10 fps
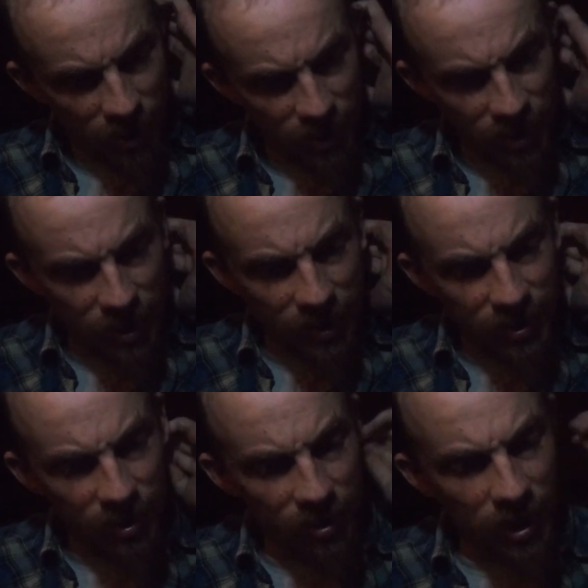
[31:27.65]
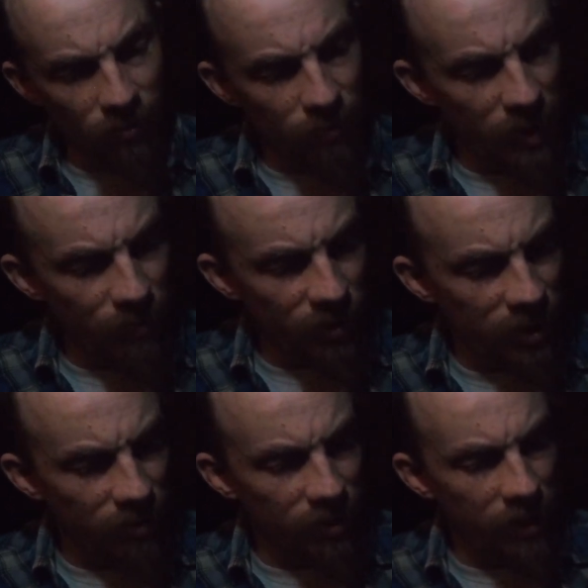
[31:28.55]
until I suddenly remembered
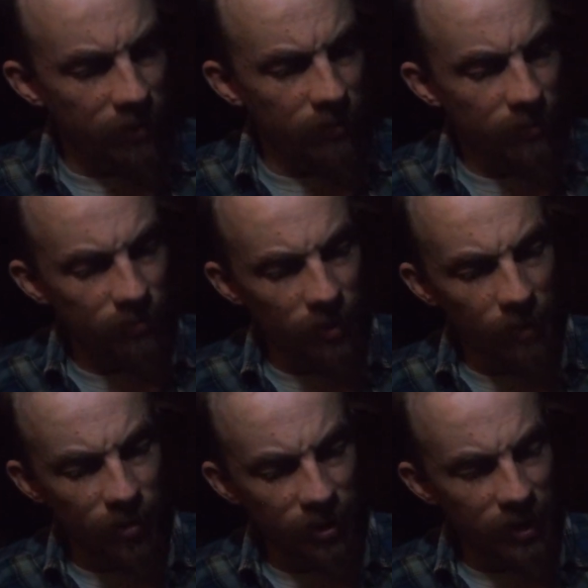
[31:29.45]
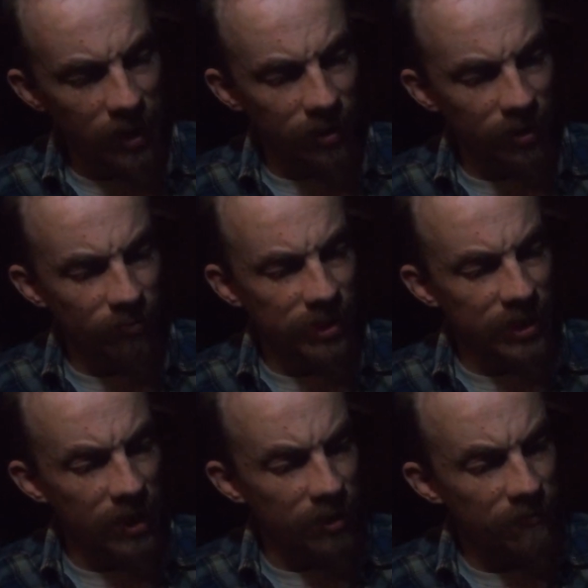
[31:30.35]
that Robert Kennedy was
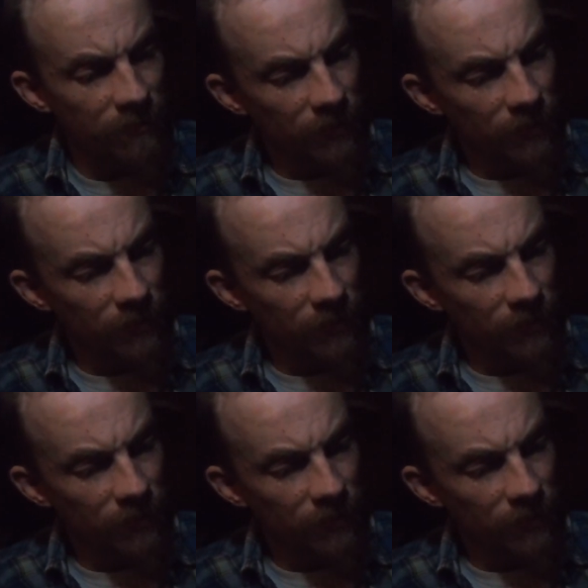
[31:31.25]
dead.